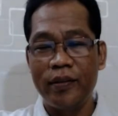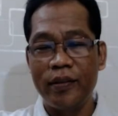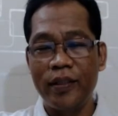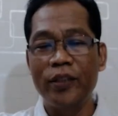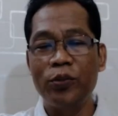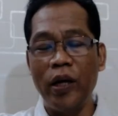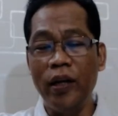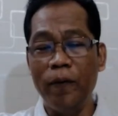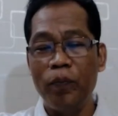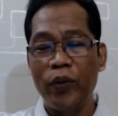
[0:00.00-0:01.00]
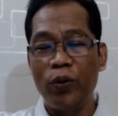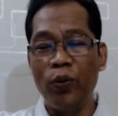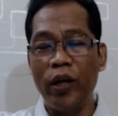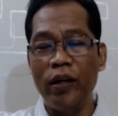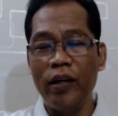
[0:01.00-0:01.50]
That's why
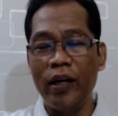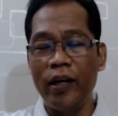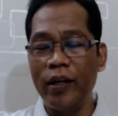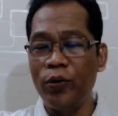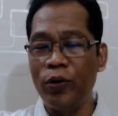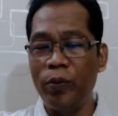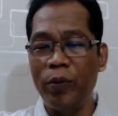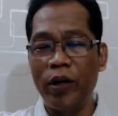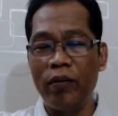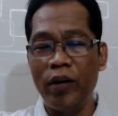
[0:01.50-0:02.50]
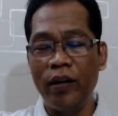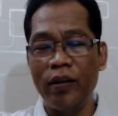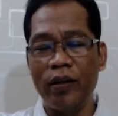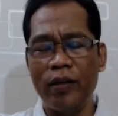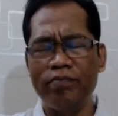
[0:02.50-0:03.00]
when you remember, right,
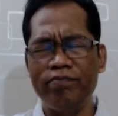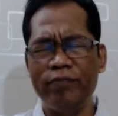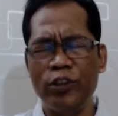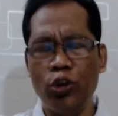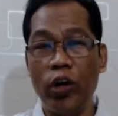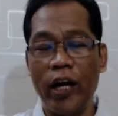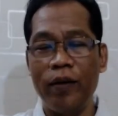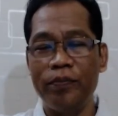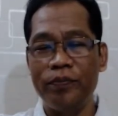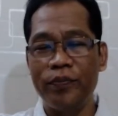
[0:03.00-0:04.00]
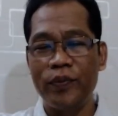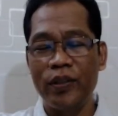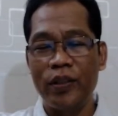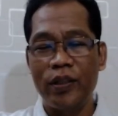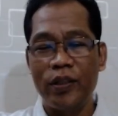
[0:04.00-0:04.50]
Jonah
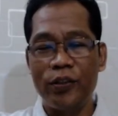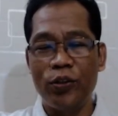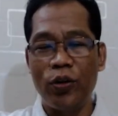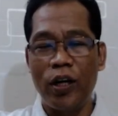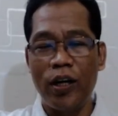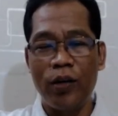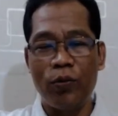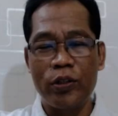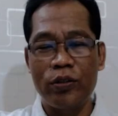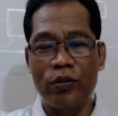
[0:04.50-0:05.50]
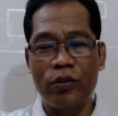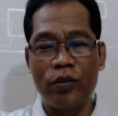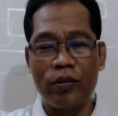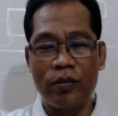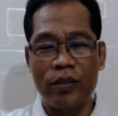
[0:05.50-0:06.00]
was
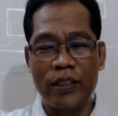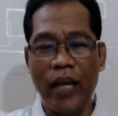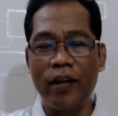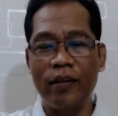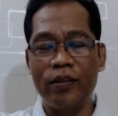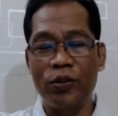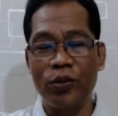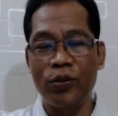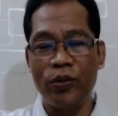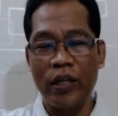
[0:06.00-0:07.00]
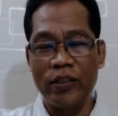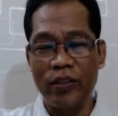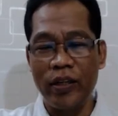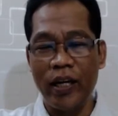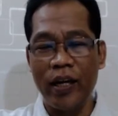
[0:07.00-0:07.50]
sent to
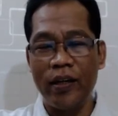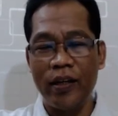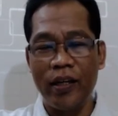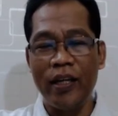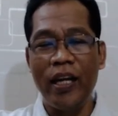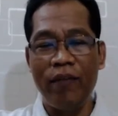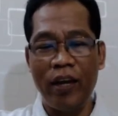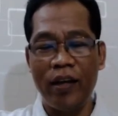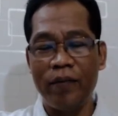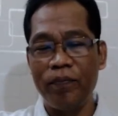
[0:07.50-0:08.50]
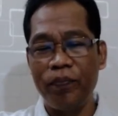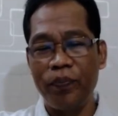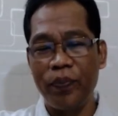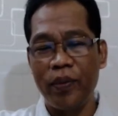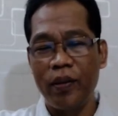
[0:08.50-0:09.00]
Assyria, Nineveh,
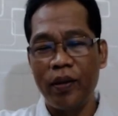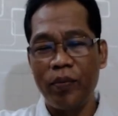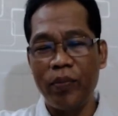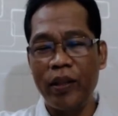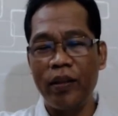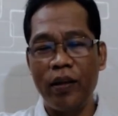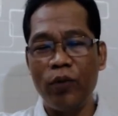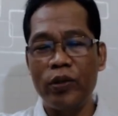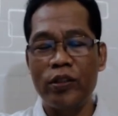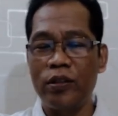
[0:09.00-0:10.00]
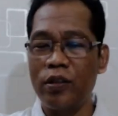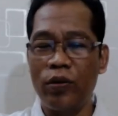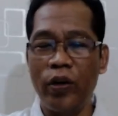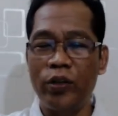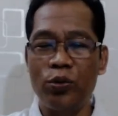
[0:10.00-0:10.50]
but he was
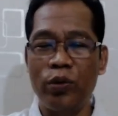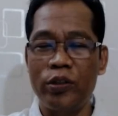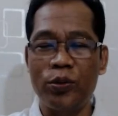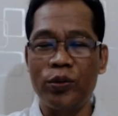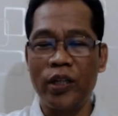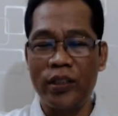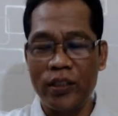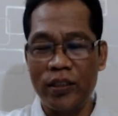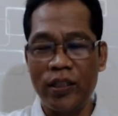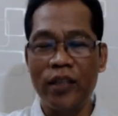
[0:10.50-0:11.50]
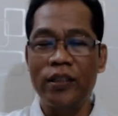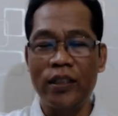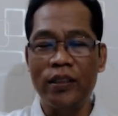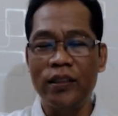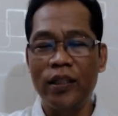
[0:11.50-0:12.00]
going toward to
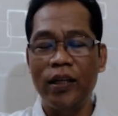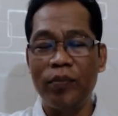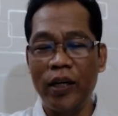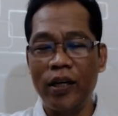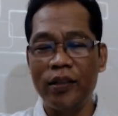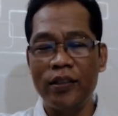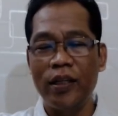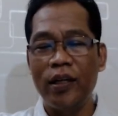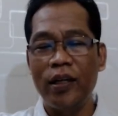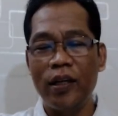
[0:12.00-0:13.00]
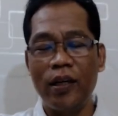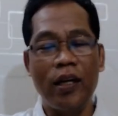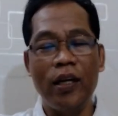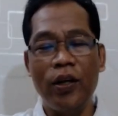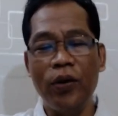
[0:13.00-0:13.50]
Tarsus, because
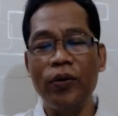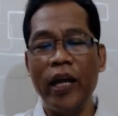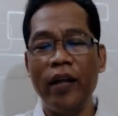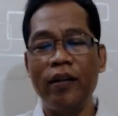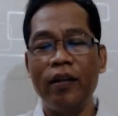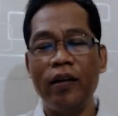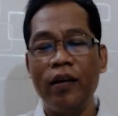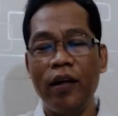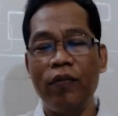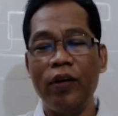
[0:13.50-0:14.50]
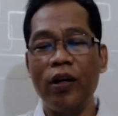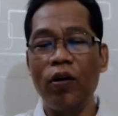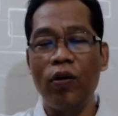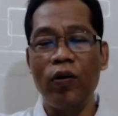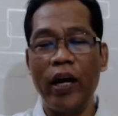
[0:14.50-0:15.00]
he knew that if he
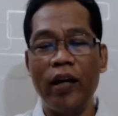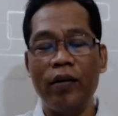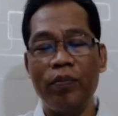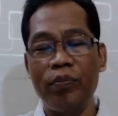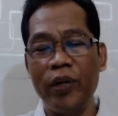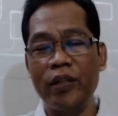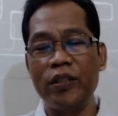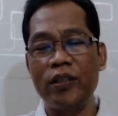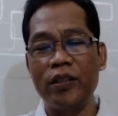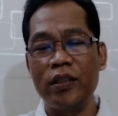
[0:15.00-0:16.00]
go and preach,